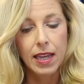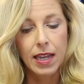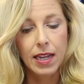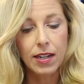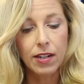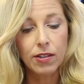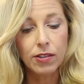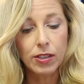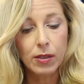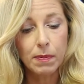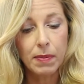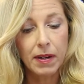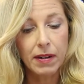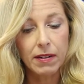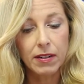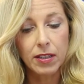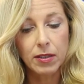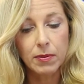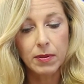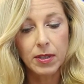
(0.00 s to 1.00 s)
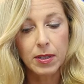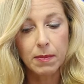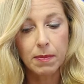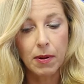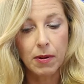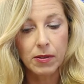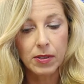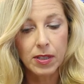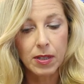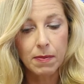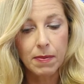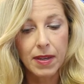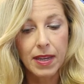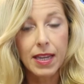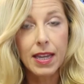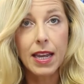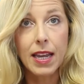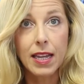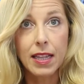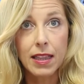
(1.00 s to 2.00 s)
Eno's appearance was supposed to
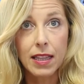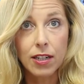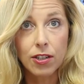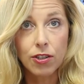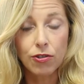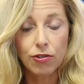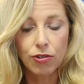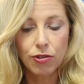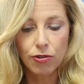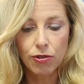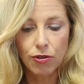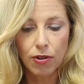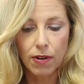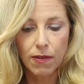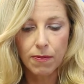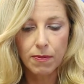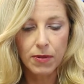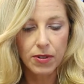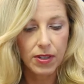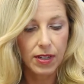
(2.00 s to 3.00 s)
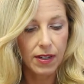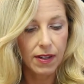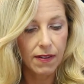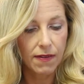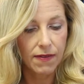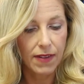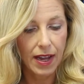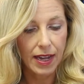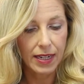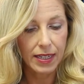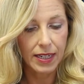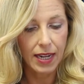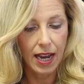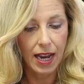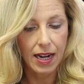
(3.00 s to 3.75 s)
be in the Dusseldorf music event,